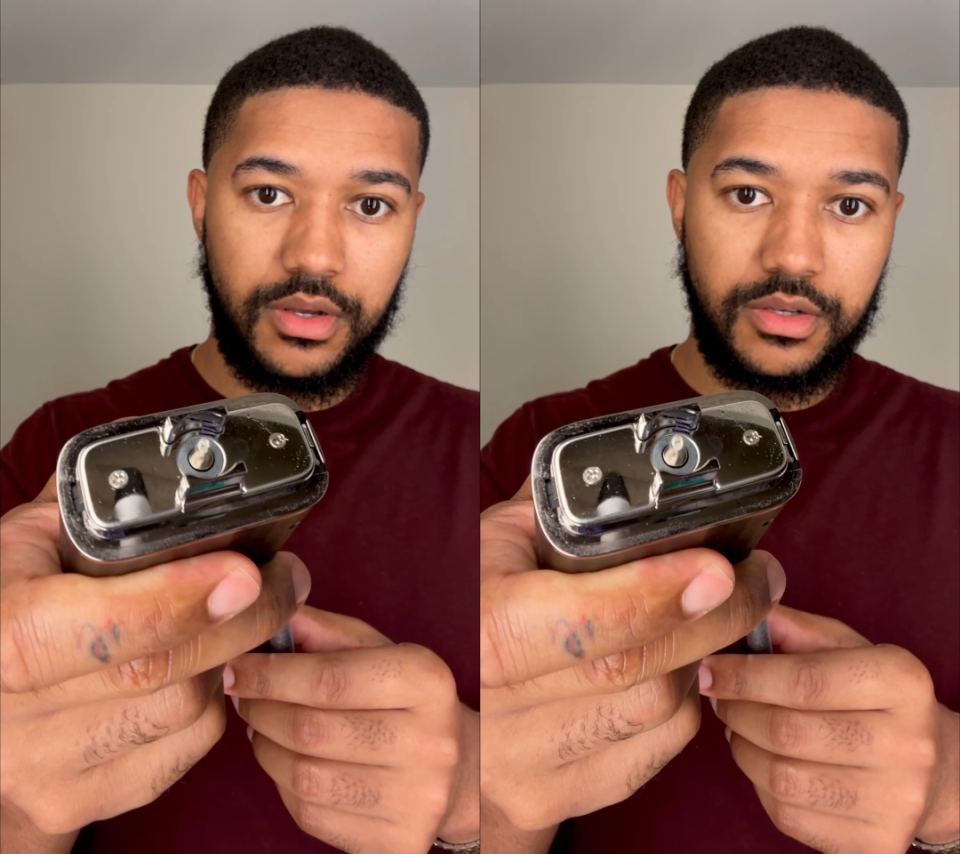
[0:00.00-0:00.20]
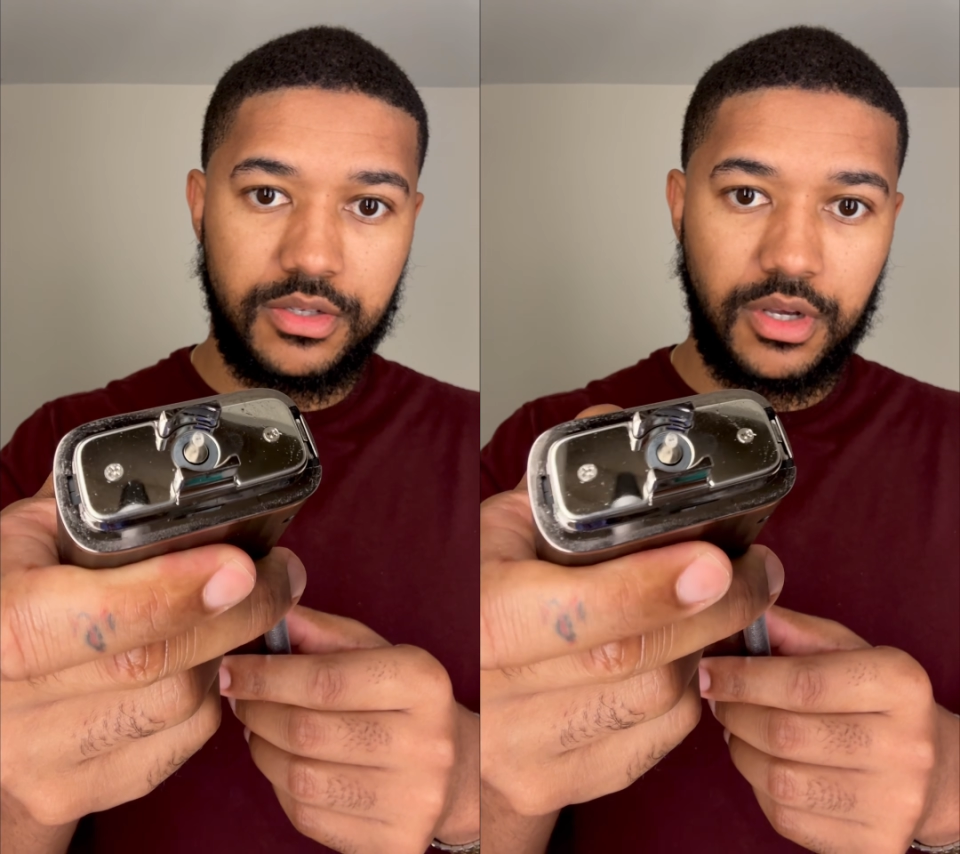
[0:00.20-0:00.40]

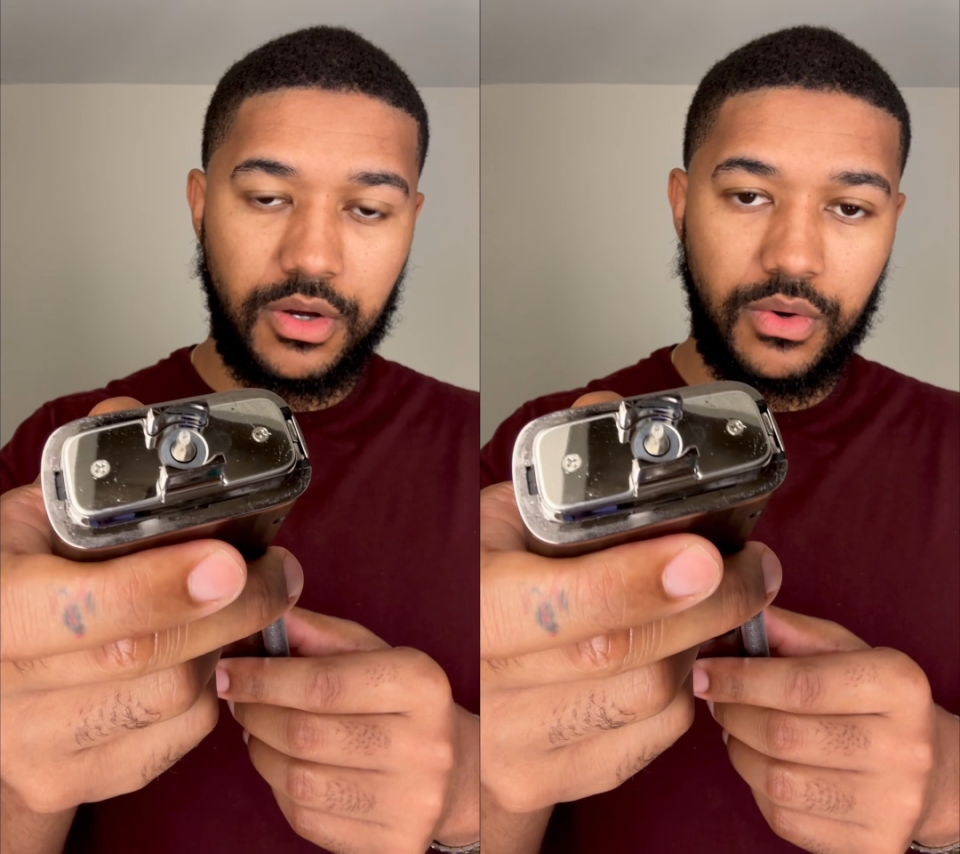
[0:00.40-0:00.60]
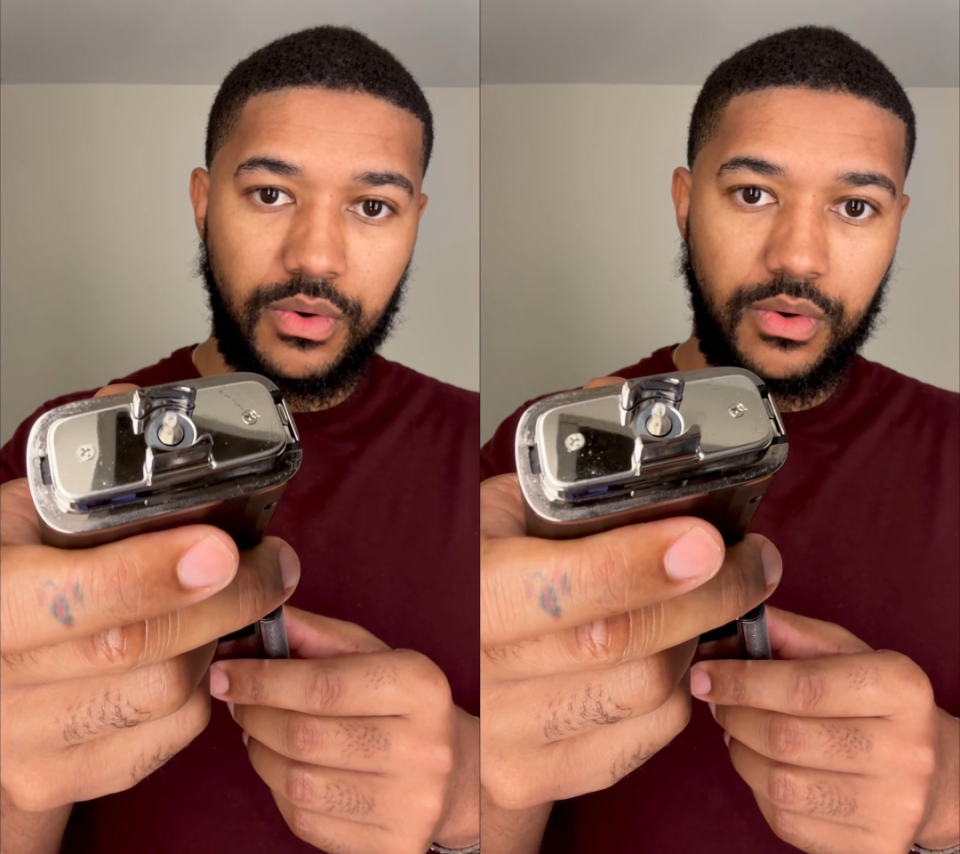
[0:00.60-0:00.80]

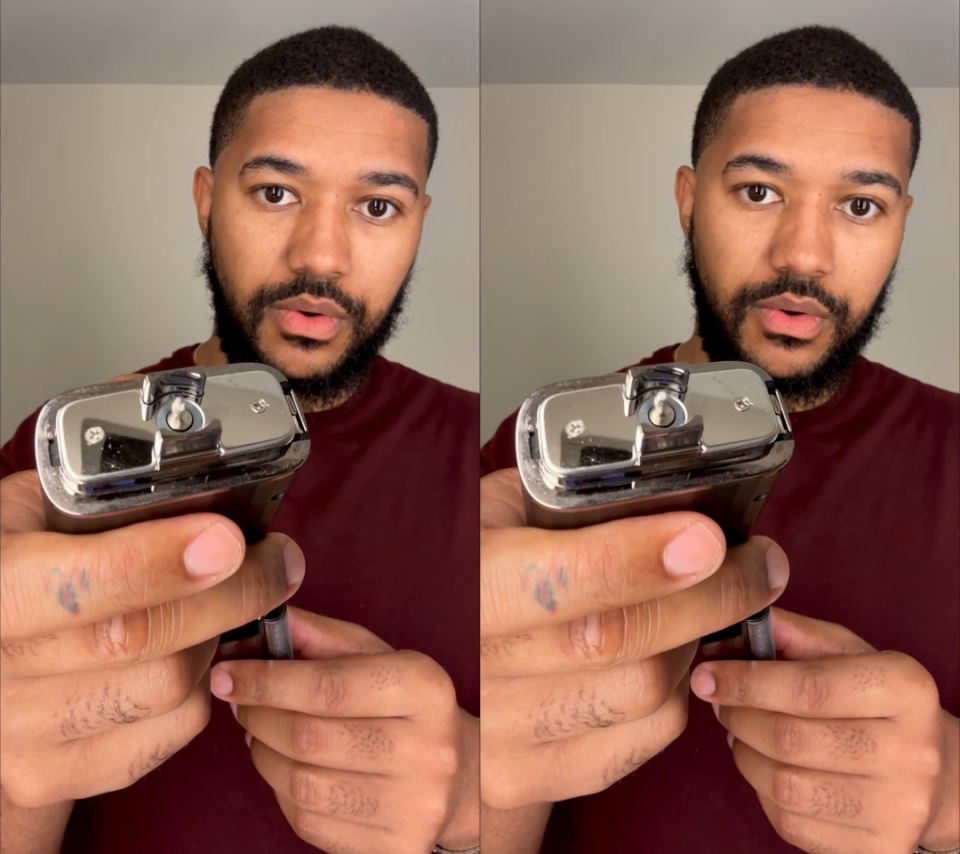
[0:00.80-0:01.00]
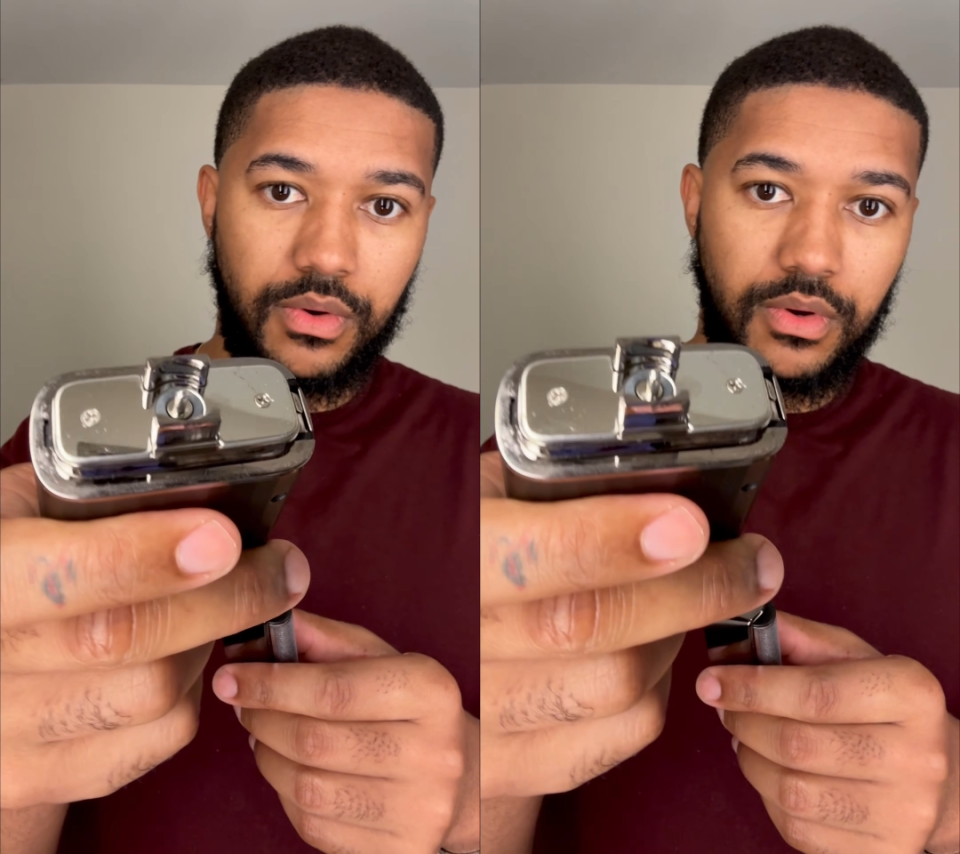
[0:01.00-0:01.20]
So
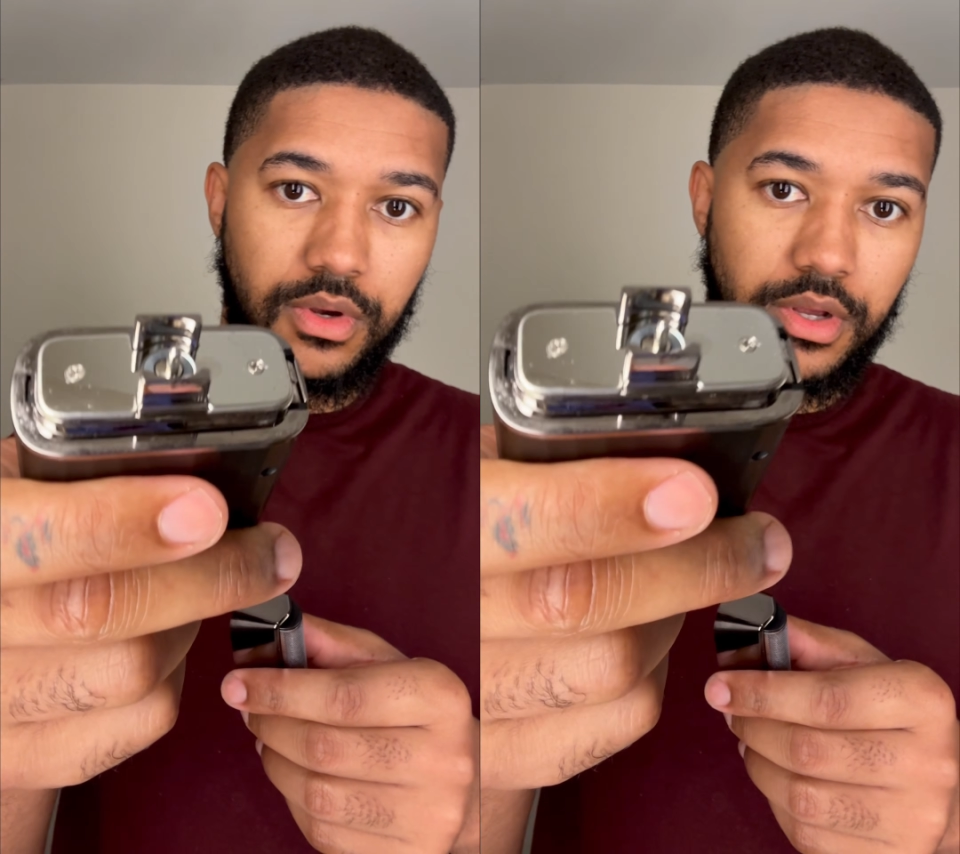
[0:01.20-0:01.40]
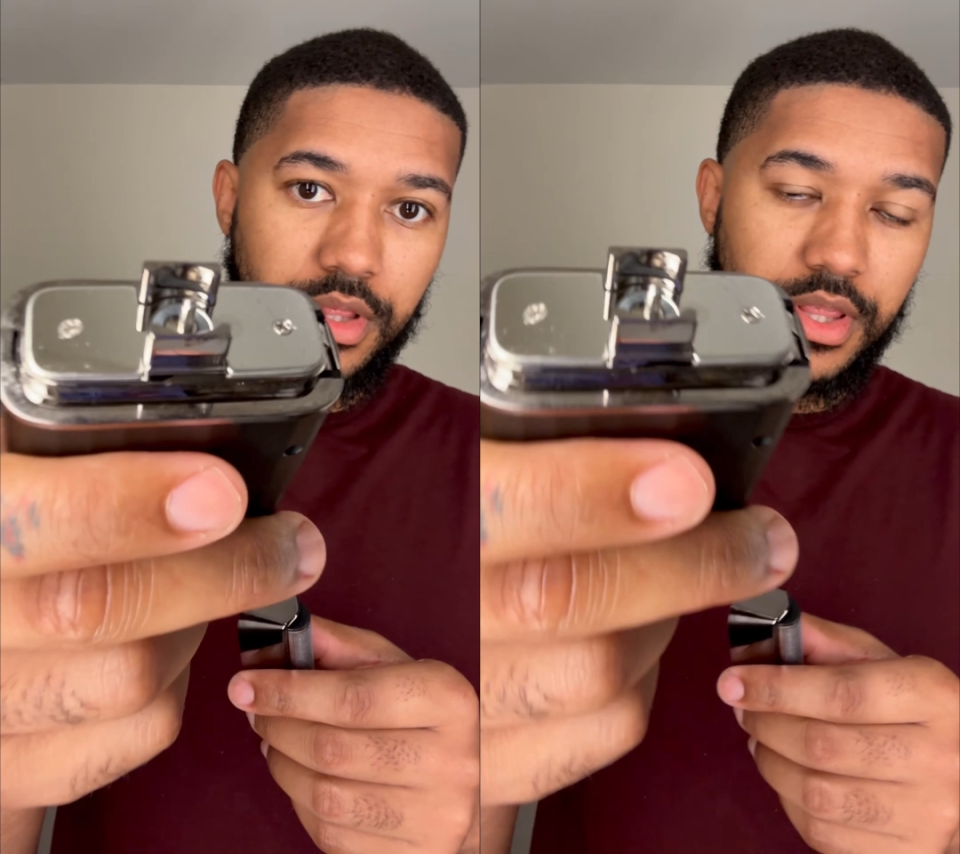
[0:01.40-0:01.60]

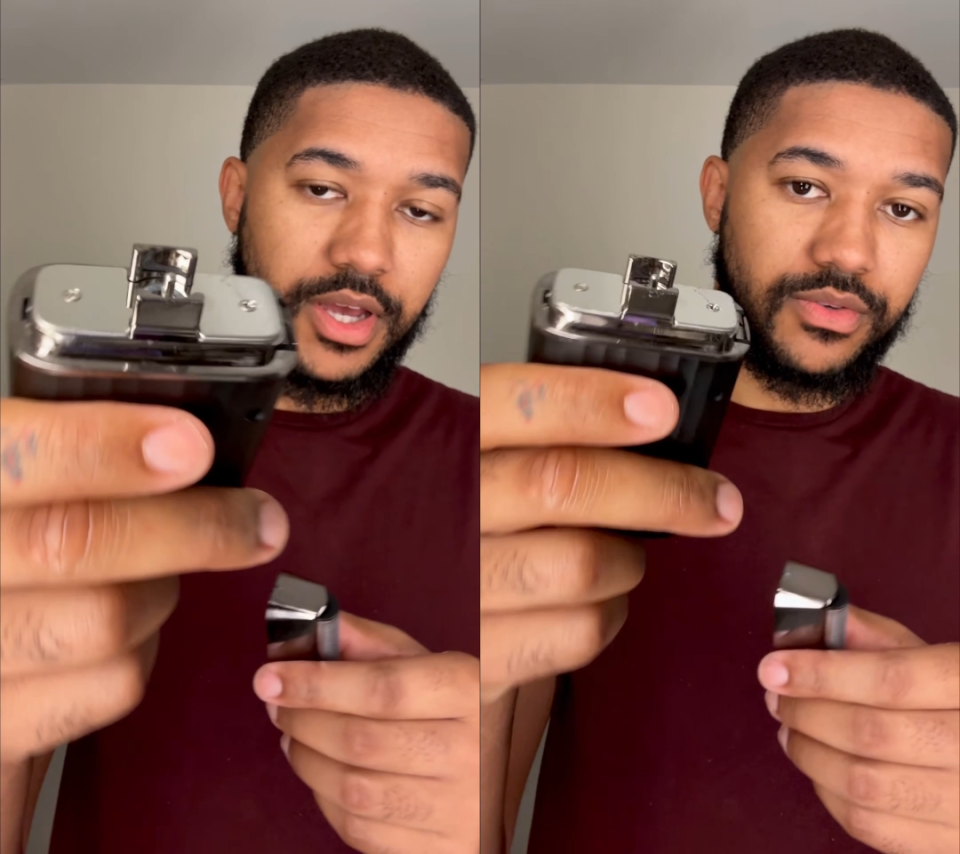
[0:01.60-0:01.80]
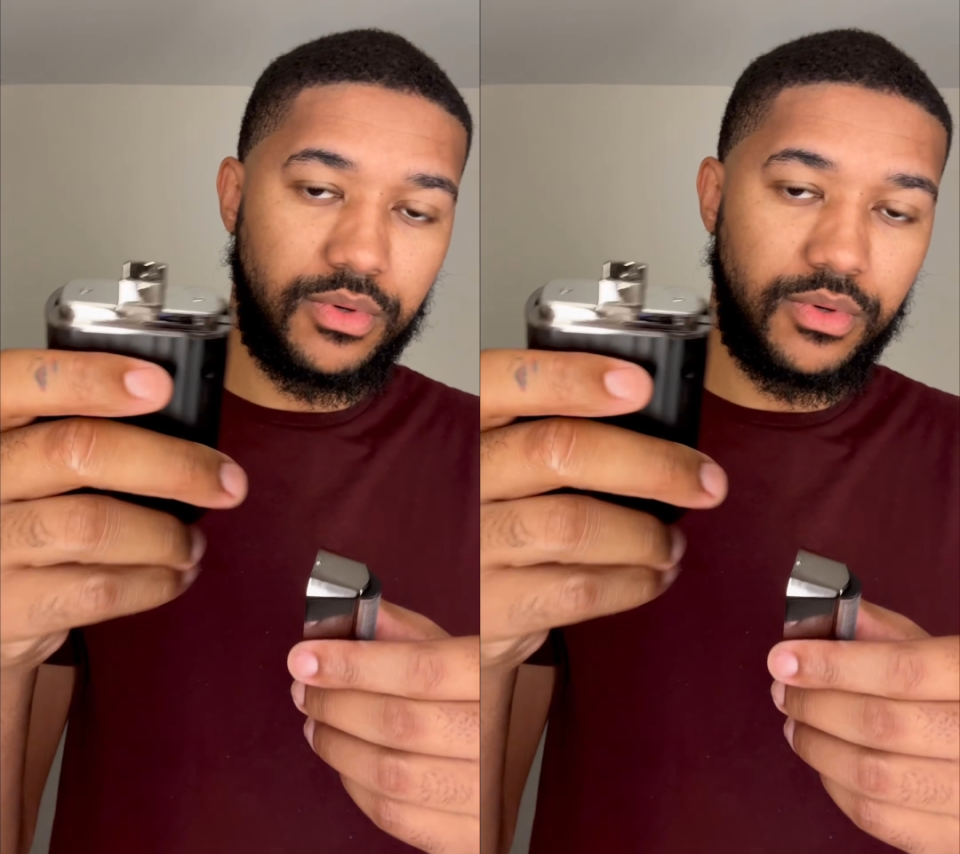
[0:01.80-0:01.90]
that's